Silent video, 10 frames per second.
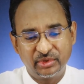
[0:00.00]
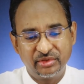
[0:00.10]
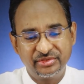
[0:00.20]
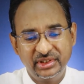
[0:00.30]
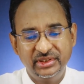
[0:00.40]

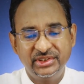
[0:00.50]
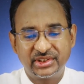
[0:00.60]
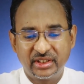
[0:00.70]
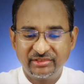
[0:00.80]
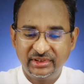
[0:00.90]
of the
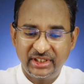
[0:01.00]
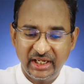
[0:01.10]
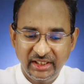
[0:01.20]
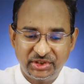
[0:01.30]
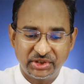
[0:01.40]

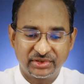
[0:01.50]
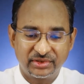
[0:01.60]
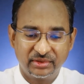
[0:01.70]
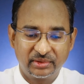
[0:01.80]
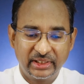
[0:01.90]
disadvantages.
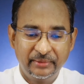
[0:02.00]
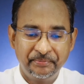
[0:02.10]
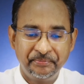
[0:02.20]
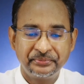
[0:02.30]
Okay.